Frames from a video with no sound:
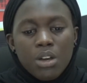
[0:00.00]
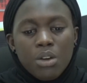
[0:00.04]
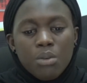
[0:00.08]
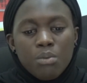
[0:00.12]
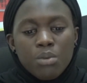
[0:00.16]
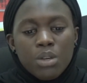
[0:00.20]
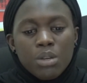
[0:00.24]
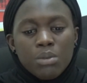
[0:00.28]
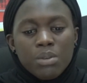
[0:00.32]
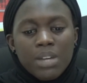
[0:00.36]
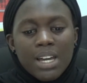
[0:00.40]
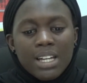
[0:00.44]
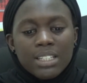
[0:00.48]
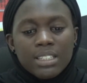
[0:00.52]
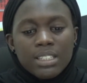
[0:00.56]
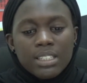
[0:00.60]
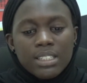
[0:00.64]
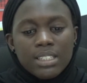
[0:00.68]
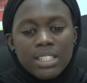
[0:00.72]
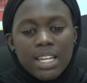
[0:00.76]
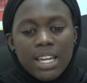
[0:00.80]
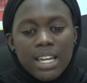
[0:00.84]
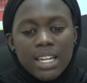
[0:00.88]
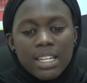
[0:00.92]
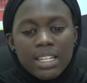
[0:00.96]
We were
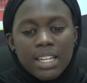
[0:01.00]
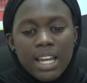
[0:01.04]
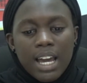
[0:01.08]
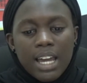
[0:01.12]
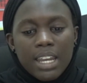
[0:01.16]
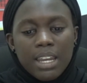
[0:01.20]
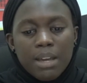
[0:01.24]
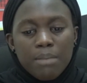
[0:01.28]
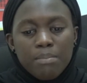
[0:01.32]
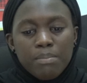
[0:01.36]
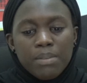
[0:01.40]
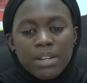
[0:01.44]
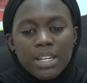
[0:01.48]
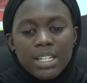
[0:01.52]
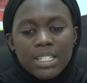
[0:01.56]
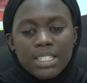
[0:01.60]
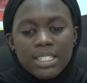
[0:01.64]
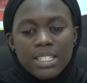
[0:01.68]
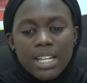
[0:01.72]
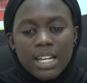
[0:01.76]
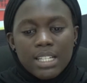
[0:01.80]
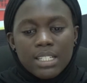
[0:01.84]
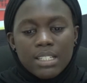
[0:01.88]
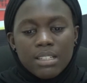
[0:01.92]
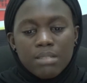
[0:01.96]
detained at a place
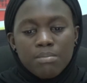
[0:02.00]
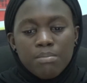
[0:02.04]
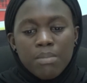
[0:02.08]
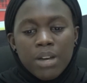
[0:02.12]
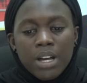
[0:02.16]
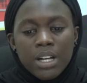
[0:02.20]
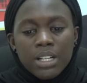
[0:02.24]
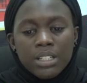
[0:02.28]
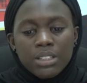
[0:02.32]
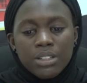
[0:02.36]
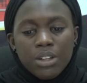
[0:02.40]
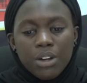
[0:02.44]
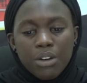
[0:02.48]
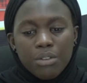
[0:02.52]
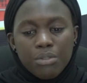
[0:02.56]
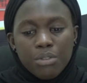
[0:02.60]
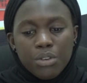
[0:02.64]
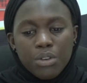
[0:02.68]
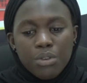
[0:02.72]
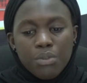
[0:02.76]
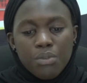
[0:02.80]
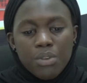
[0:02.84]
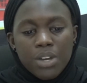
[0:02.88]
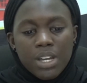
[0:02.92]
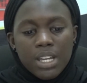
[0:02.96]
that smelled of
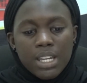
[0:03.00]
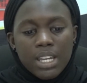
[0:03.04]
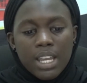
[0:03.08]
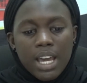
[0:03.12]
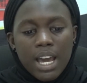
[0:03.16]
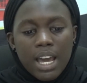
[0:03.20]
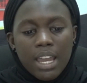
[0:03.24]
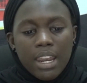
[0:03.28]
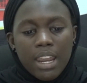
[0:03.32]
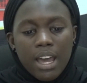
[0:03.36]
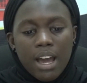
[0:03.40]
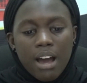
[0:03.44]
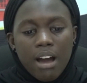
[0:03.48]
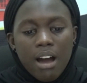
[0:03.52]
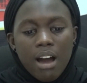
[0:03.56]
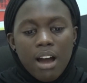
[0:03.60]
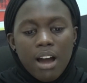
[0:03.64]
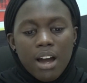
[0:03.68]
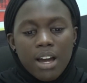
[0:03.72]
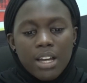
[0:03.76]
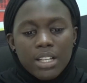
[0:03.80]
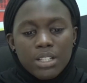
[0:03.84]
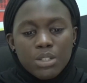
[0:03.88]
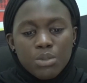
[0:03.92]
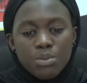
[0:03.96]
urine and our
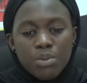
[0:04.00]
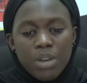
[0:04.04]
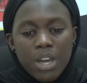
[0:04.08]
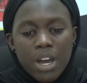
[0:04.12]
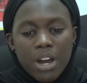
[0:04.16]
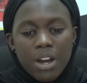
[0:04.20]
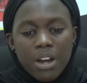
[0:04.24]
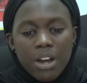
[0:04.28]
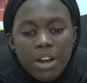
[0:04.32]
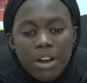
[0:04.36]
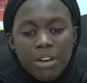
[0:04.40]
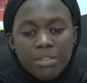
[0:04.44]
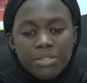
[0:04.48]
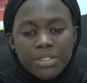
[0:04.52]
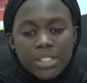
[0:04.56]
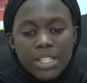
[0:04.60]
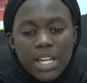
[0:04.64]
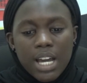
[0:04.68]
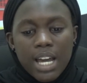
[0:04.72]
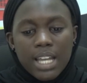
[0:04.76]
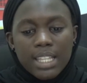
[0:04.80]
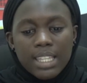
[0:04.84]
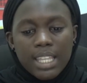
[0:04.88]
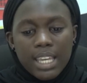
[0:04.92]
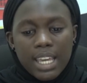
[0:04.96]
hands were cuffed
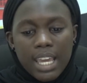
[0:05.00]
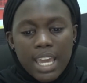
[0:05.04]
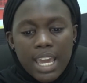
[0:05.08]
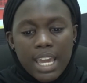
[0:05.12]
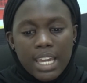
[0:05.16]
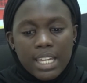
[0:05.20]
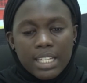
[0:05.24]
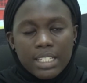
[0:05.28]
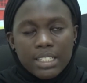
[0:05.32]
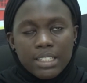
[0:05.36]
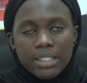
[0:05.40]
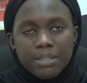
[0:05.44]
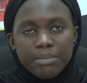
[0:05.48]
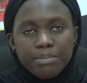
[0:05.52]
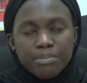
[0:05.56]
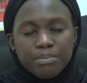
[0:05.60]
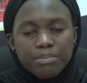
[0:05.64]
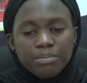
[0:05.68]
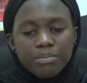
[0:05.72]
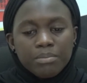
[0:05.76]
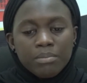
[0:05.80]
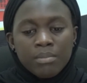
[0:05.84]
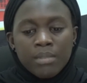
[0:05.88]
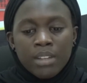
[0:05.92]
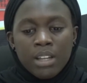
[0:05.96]
at the gate.
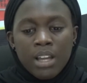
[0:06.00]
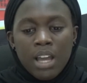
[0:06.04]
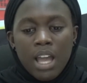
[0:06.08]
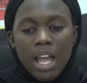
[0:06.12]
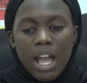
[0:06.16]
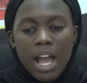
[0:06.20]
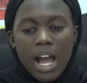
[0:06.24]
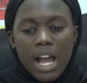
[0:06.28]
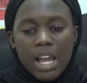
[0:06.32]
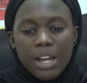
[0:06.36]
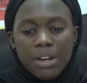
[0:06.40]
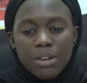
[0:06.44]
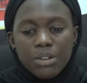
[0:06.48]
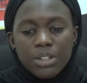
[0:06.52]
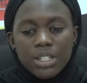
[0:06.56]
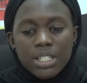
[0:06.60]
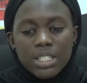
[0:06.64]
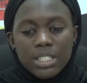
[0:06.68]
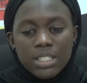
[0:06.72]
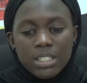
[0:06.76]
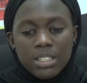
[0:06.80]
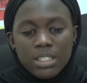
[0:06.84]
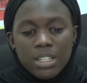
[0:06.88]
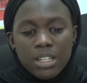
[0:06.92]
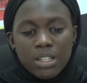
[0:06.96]
I
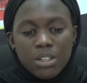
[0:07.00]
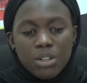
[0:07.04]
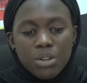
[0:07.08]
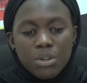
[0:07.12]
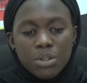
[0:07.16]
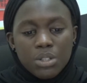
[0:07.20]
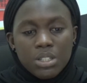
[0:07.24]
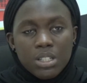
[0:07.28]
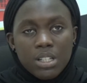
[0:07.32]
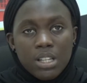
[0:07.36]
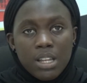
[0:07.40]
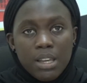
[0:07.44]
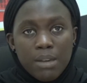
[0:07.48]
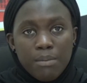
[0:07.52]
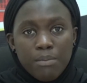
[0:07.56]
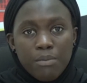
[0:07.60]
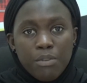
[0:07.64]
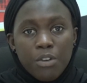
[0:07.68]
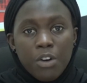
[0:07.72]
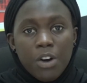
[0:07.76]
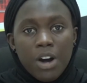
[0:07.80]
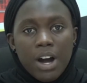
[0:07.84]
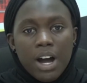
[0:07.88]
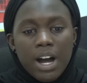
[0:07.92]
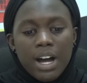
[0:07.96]
couldn't sit or sleep
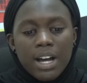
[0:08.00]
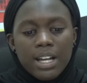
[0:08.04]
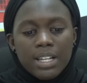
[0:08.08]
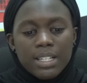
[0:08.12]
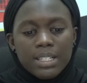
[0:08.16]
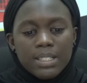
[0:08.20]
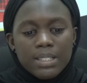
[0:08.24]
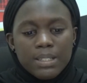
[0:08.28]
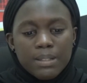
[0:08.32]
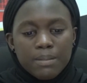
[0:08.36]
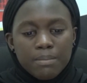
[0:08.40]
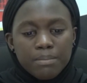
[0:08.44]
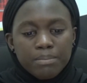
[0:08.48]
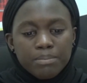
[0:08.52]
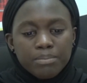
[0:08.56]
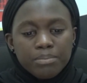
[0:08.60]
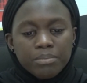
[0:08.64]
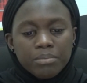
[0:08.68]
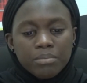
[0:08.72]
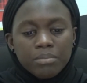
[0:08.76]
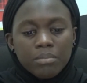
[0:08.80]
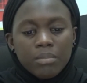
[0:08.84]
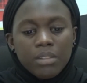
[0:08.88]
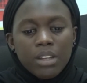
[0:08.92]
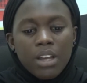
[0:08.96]
for hours.
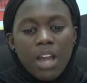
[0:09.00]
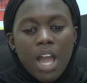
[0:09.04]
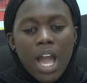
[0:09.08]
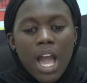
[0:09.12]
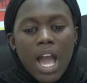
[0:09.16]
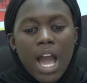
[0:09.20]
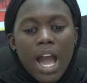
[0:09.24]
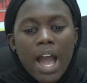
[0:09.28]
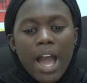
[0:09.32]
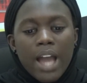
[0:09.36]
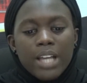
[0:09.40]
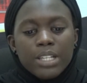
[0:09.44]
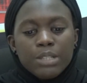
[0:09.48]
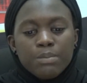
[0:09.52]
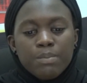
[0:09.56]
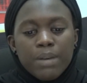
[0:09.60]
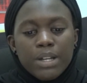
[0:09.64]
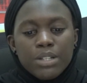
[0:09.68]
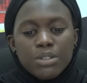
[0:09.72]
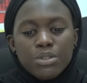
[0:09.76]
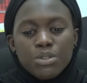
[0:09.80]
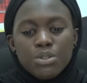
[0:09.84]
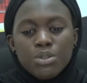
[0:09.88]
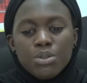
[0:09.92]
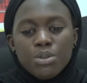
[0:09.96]
I
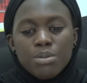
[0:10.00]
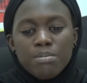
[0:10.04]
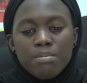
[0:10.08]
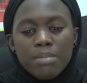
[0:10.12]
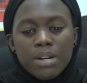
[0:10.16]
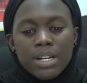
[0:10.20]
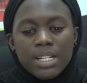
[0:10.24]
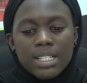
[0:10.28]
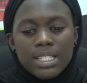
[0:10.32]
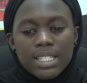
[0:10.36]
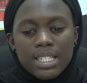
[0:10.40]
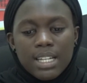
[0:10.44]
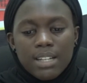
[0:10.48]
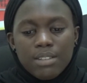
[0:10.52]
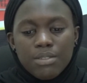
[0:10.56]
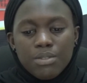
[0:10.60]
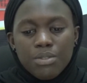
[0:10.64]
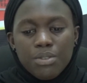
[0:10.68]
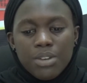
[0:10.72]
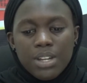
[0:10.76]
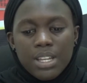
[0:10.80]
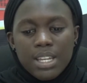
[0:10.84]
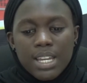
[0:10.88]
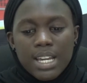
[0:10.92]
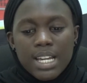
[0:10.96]
spent 2 months and
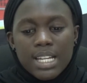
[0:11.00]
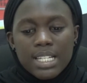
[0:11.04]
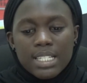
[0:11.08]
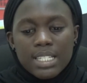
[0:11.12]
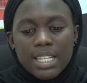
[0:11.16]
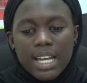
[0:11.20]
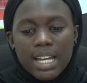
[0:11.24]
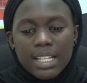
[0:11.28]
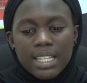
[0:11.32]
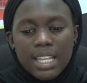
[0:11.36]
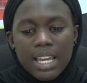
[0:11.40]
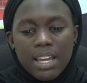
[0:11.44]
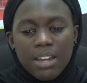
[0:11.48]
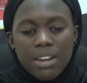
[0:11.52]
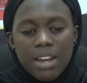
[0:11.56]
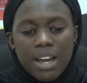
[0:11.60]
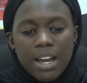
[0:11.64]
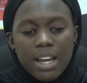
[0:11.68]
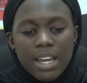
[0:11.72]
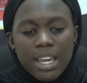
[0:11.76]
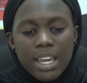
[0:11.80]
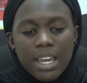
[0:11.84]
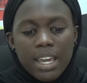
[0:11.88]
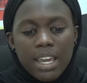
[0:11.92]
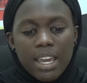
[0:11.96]
3 days at
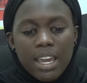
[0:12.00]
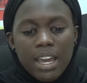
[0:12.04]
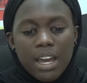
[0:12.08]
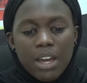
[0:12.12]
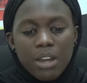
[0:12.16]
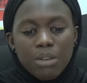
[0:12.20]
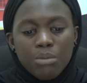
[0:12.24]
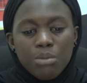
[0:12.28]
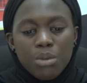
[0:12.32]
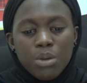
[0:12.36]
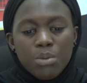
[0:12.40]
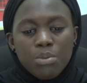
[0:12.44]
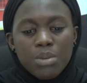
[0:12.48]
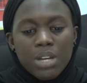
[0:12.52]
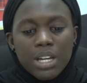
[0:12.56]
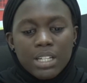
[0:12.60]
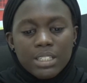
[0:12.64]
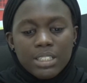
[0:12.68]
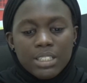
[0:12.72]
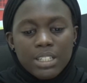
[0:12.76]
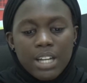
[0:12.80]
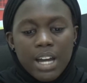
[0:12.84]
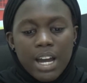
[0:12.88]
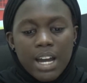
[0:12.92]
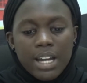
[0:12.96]
NIA and we were
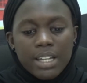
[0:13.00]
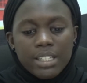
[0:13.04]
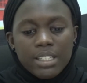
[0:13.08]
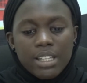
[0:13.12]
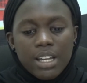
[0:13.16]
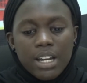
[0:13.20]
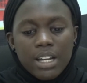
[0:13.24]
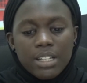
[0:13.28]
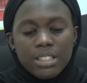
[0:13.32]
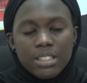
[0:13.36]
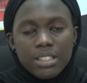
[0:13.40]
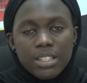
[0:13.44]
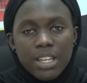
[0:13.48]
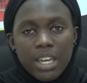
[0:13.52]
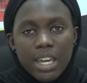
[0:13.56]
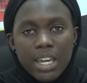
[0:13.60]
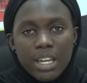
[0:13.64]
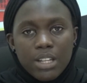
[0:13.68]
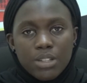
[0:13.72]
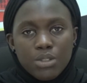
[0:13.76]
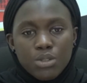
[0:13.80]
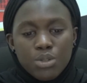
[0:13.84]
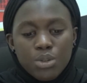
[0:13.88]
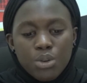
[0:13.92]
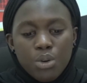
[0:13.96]
charged and
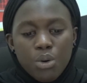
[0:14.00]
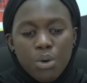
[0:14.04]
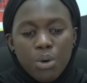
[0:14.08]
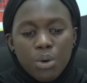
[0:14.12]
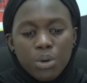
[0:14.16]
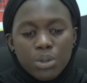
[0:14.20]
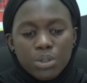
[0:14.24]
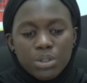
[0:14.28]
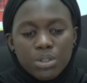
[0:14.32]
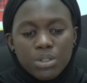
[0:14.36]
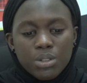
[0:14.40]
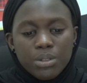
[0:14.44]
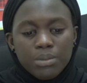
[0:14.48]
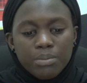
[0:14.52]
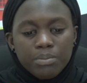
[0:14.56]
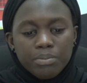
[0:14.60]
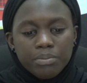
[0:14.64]
taken to court.